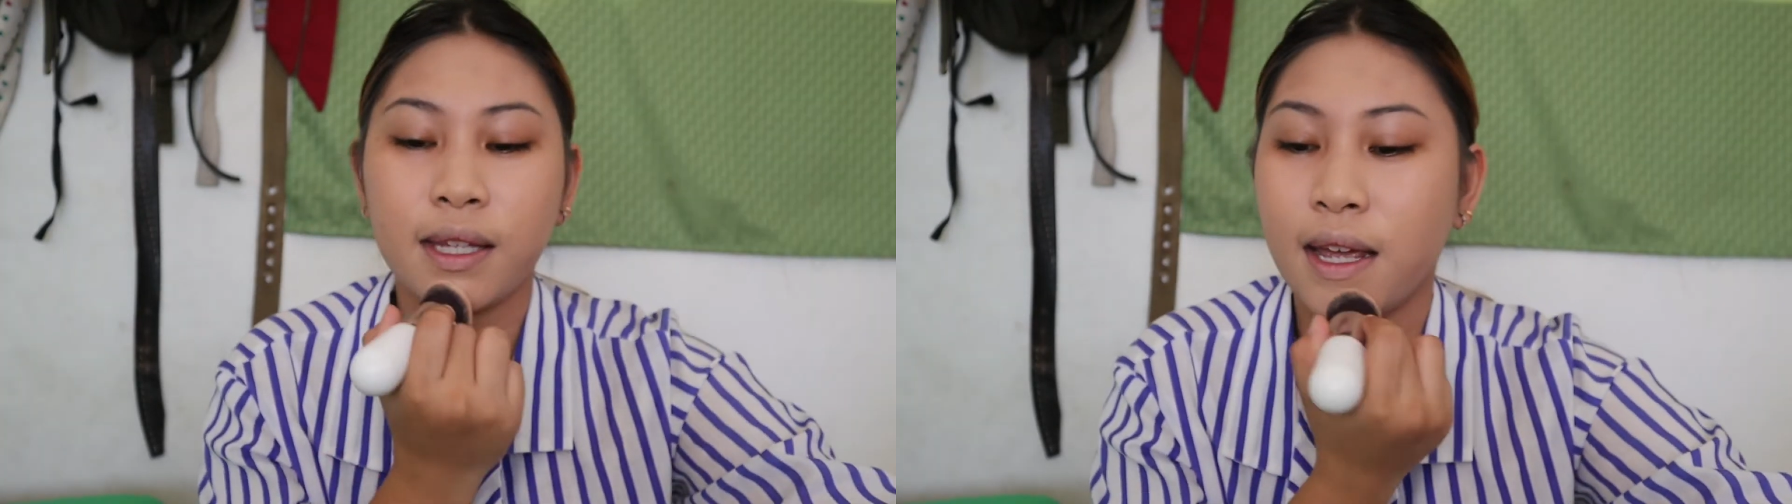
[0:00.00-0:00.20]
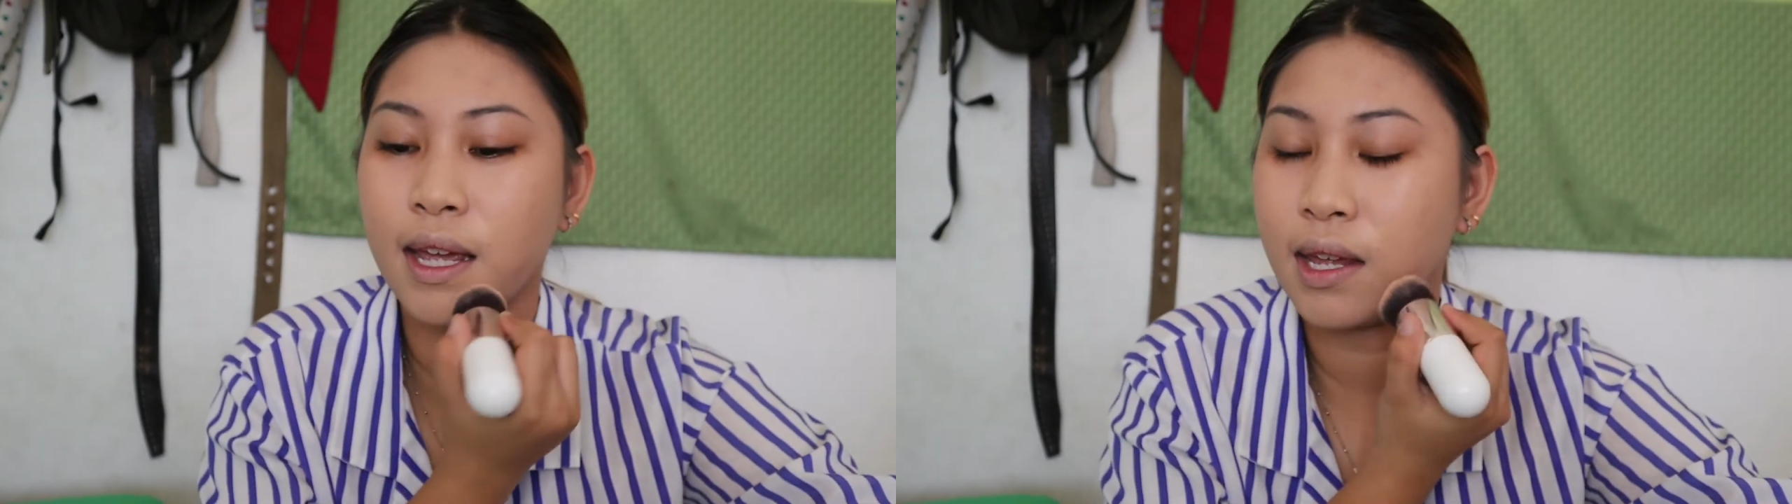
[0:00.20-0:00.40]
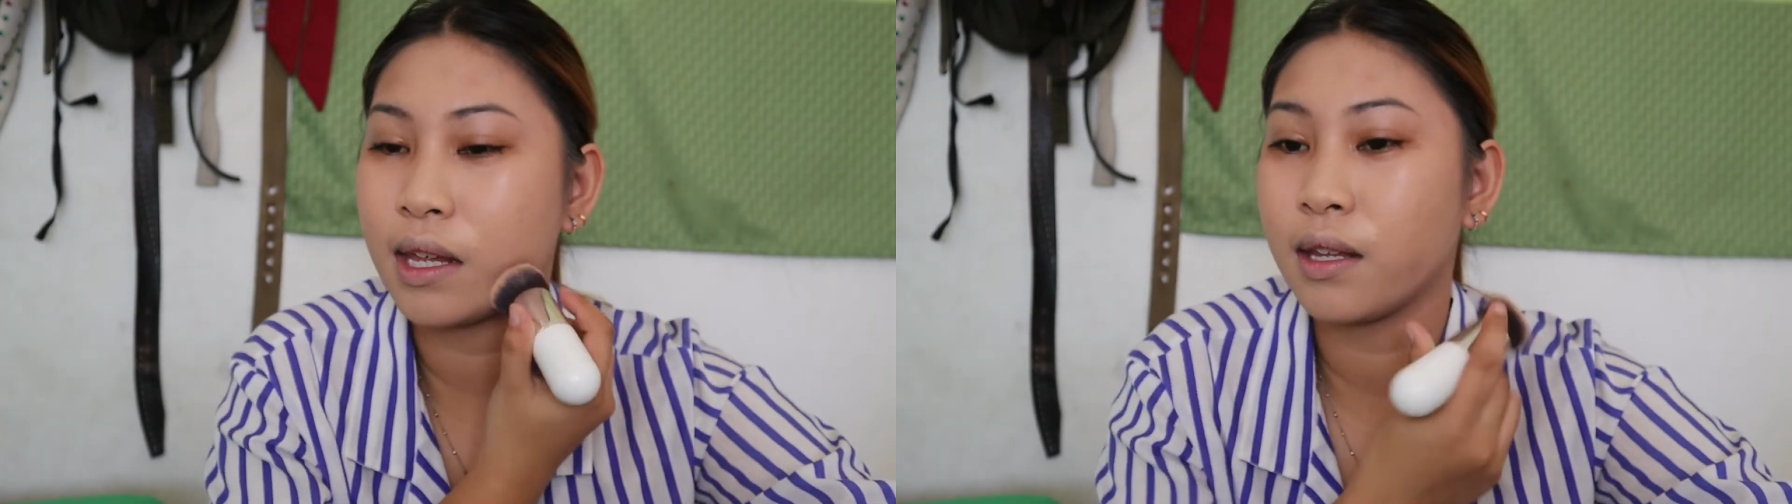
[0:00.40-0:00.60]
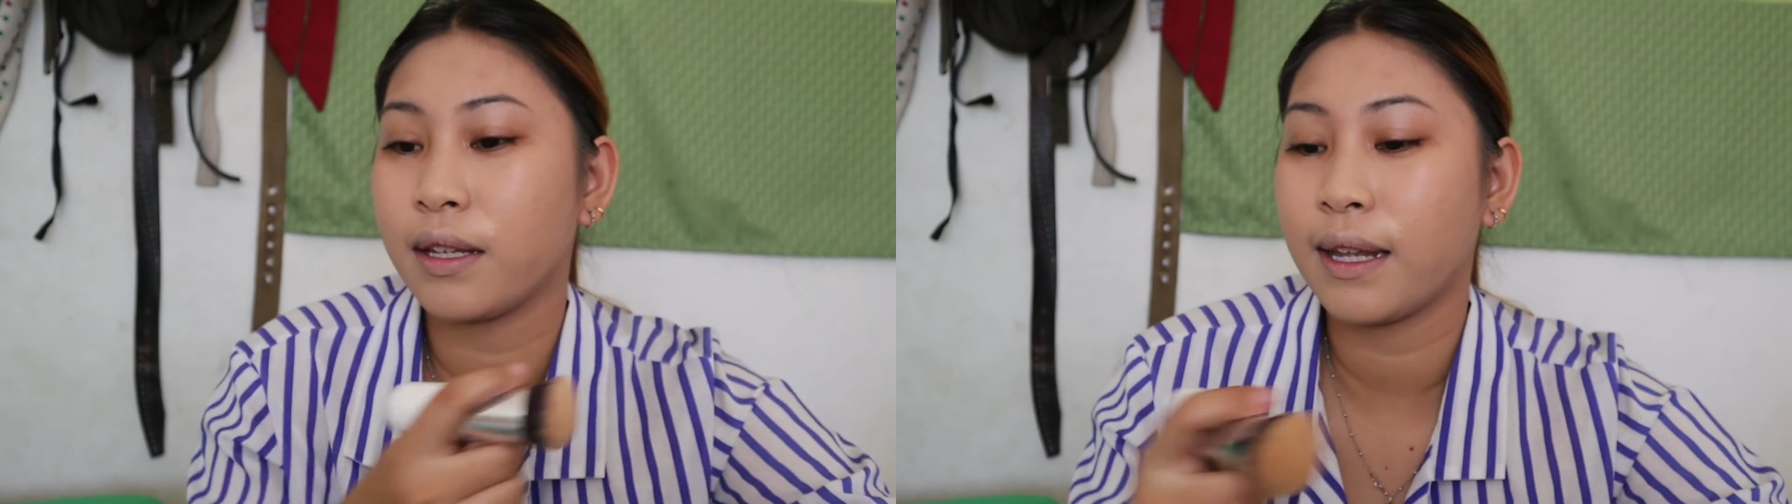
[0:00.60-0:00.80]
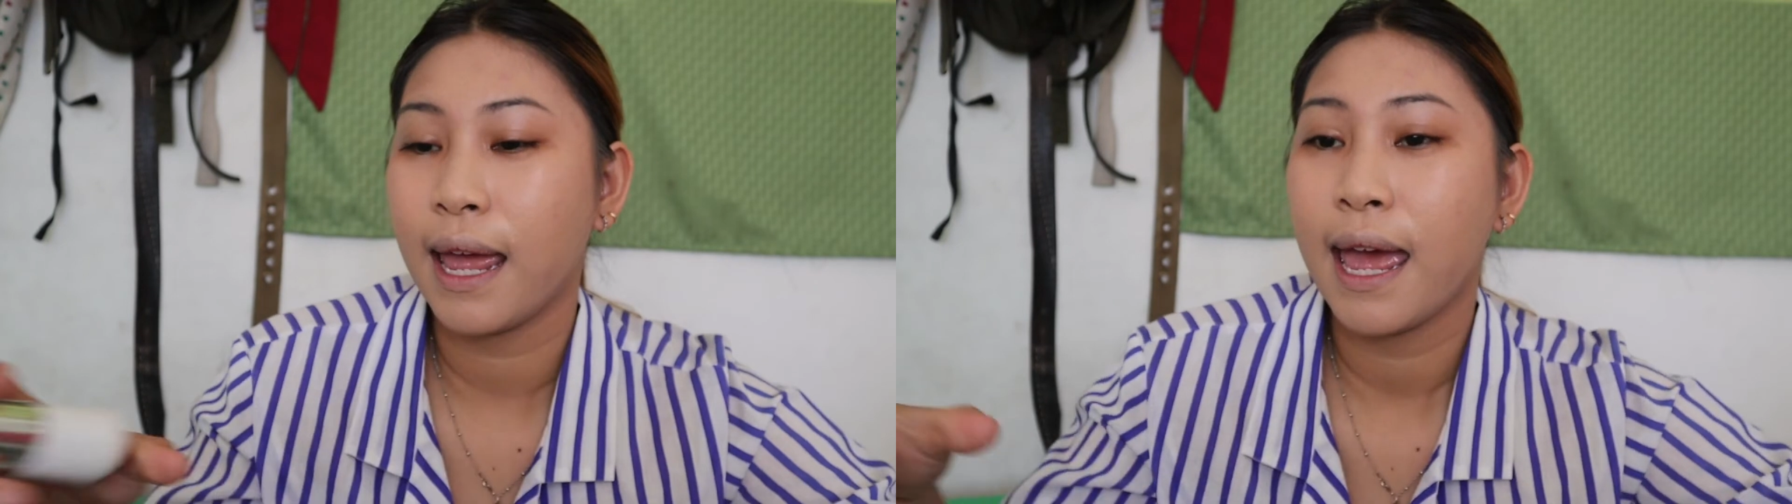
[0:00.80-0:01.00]

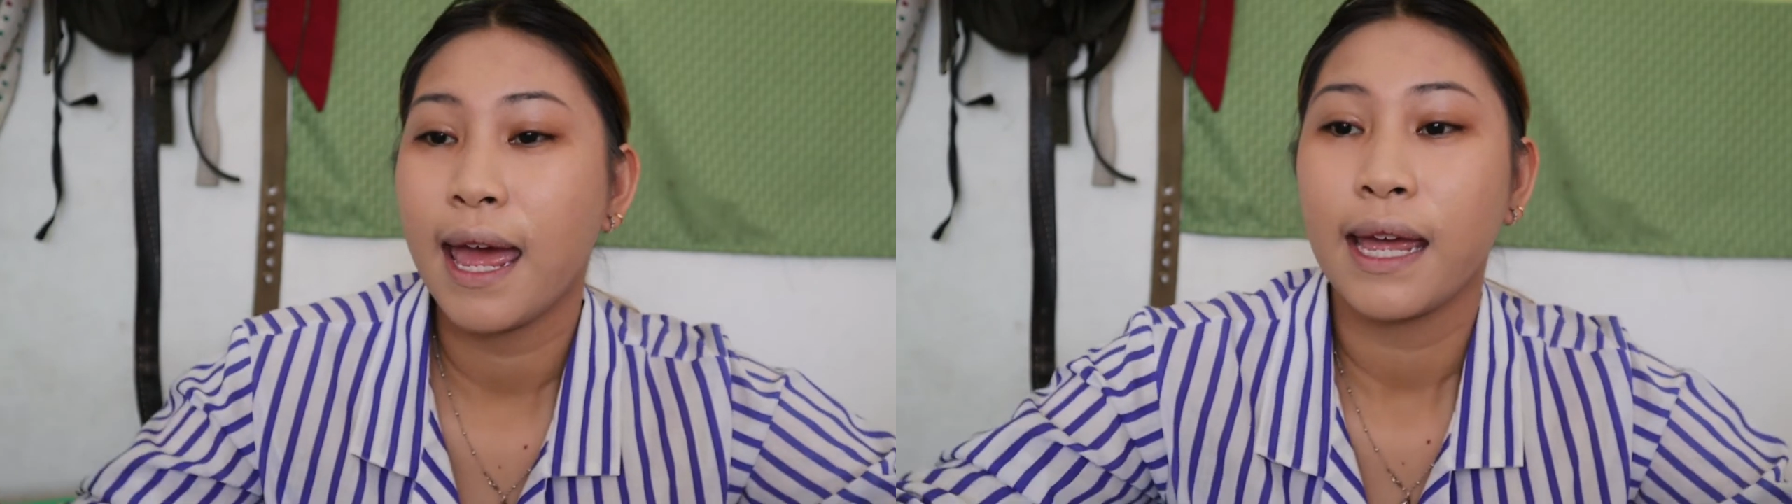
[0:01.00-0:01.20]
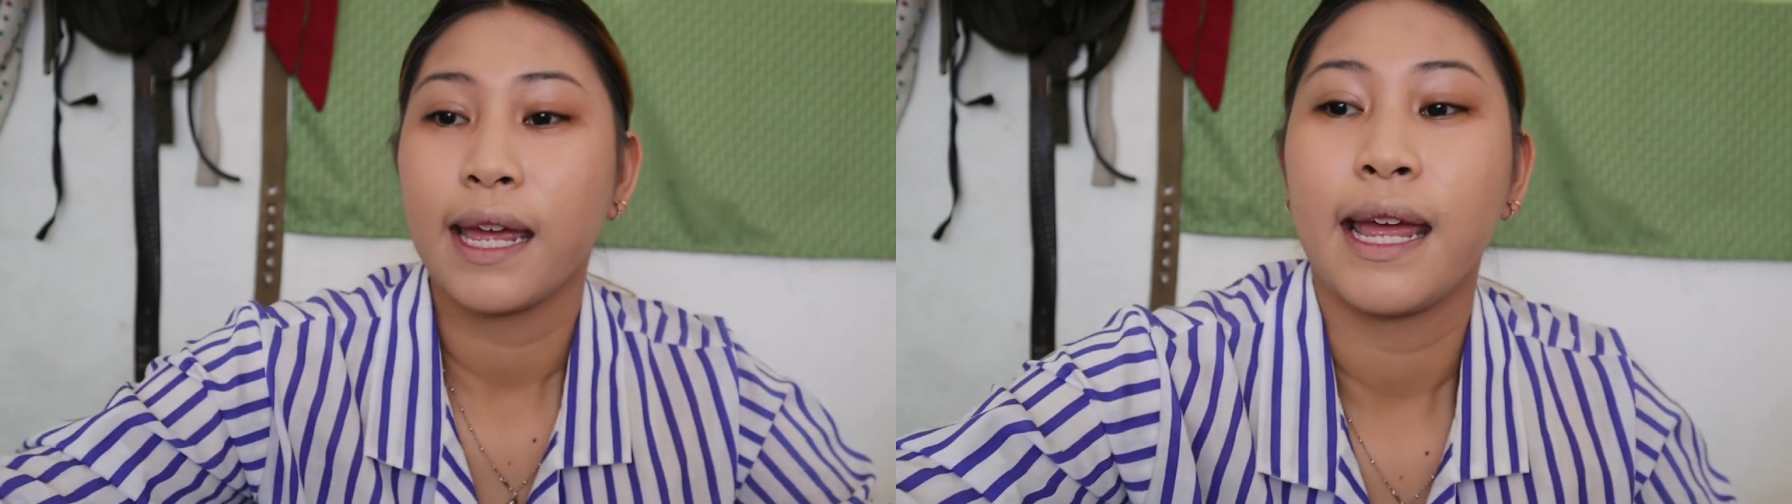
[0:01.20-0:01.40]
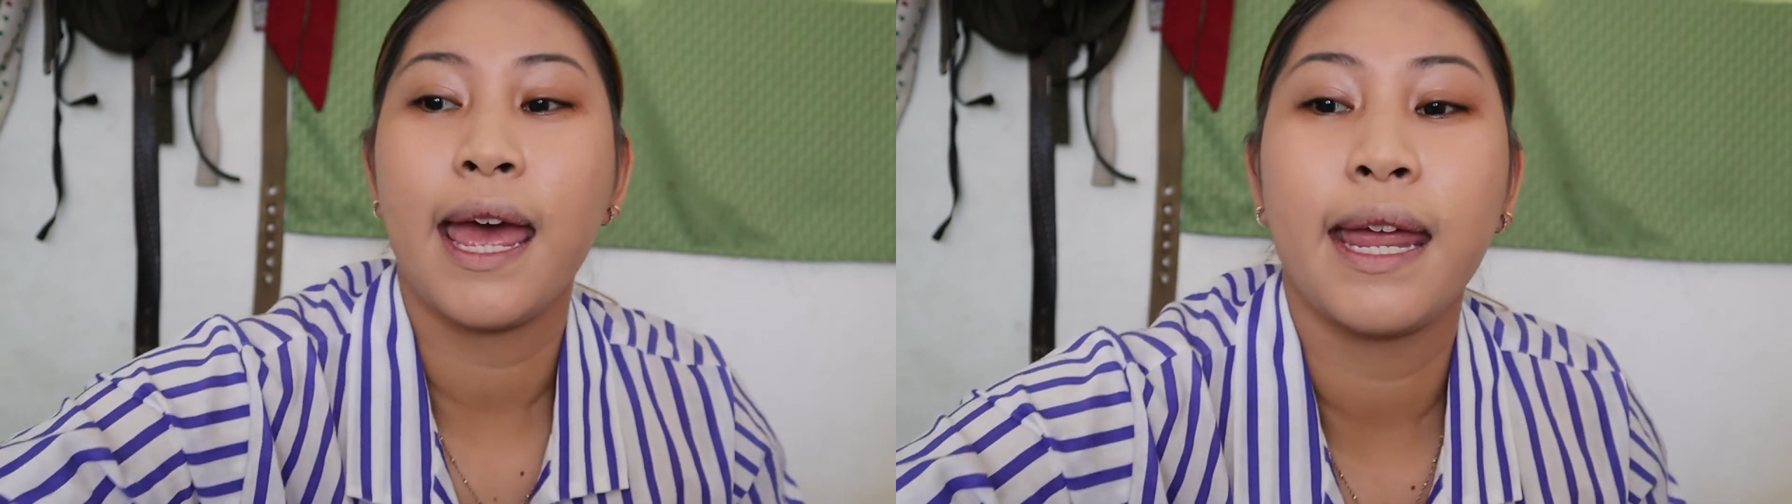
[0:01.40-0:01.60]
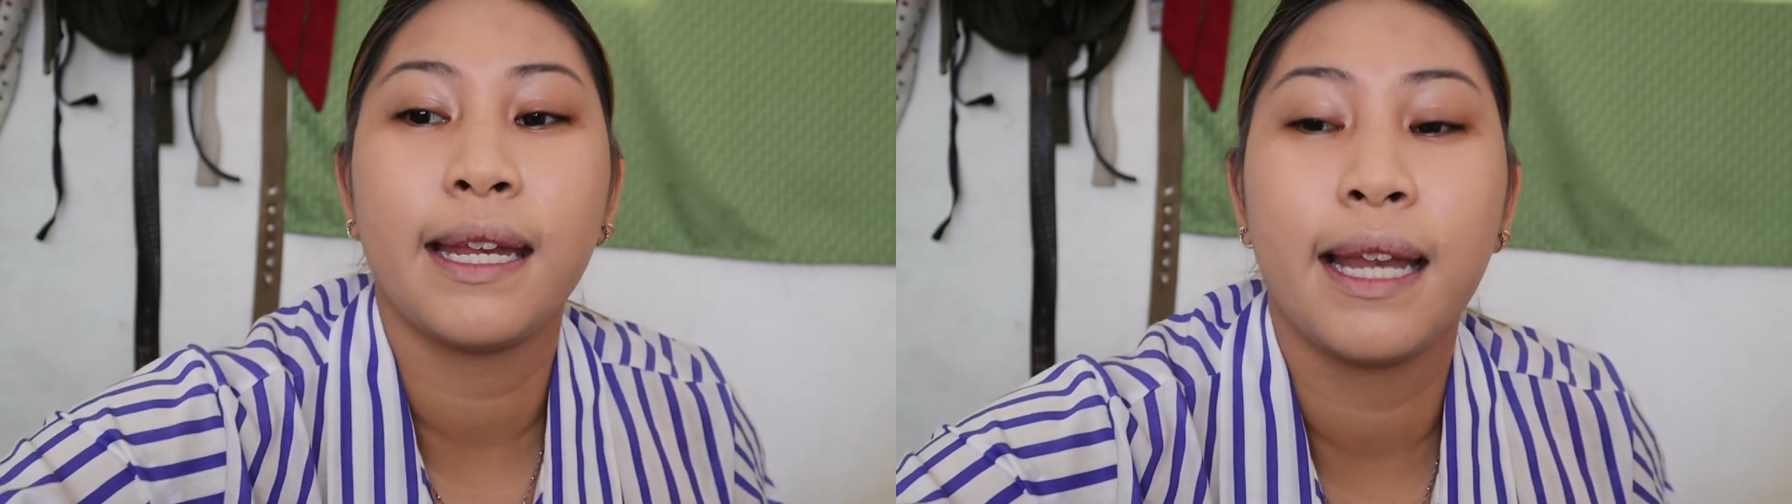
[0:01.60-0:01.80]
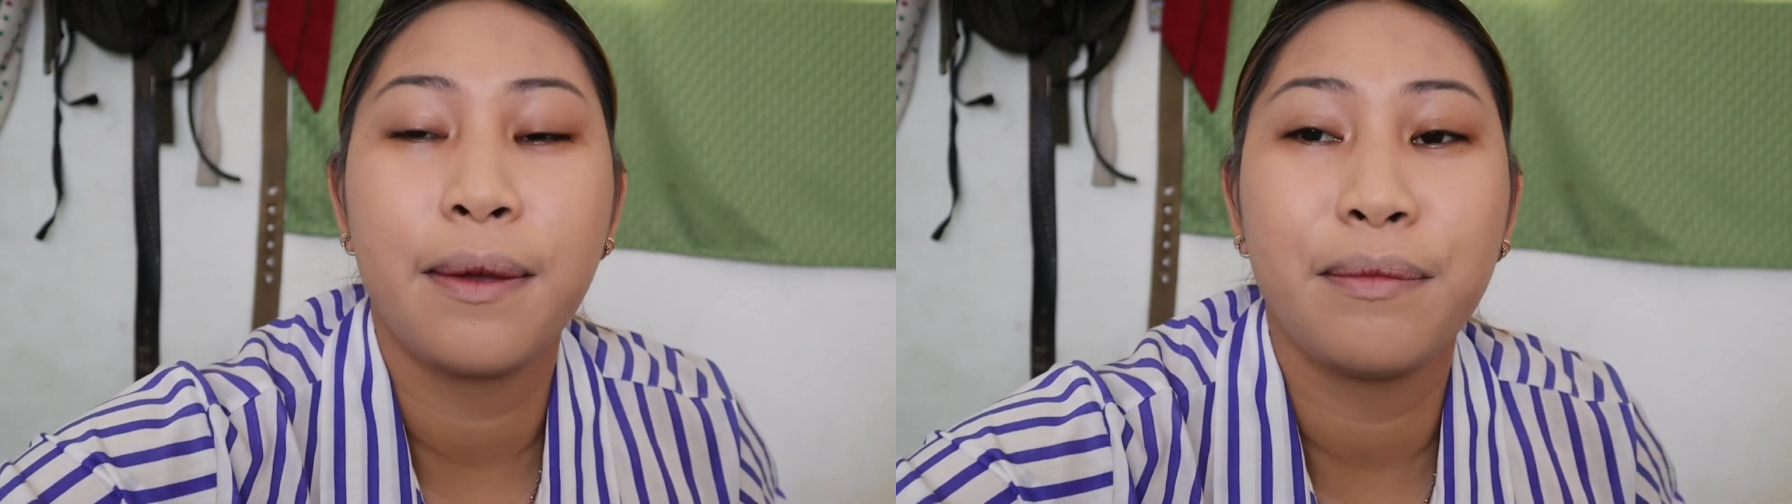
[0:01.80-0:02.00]

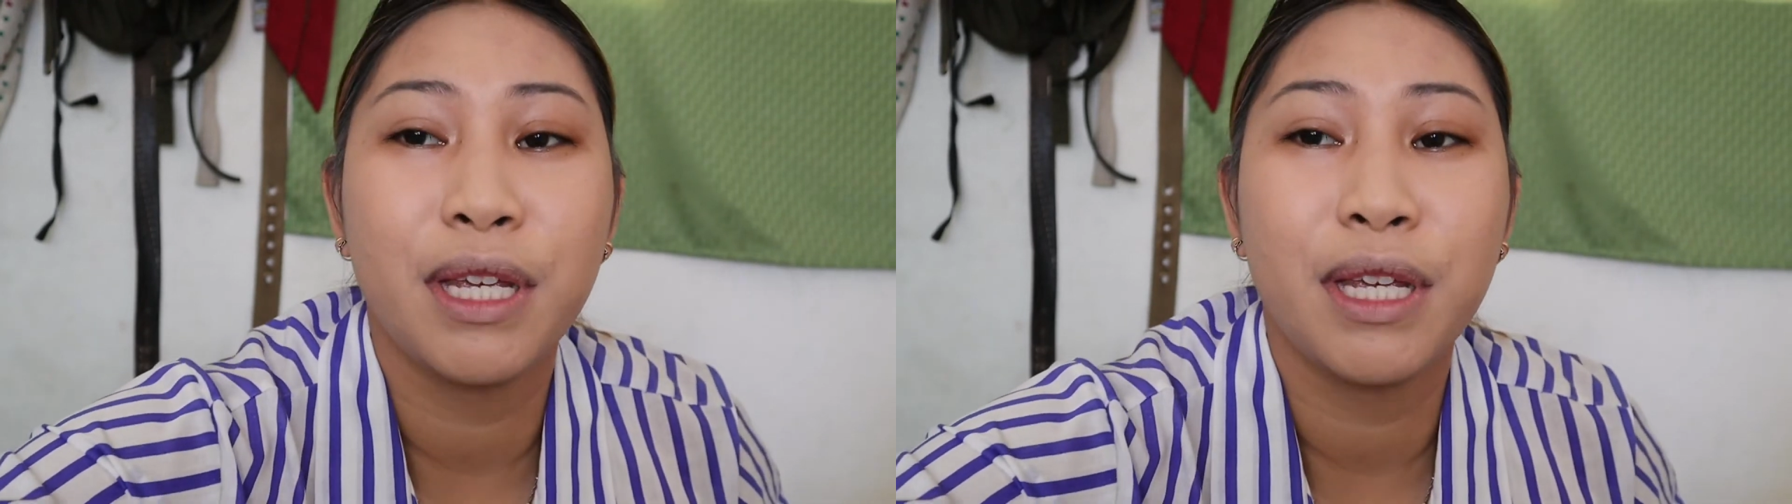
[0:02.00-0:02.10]
let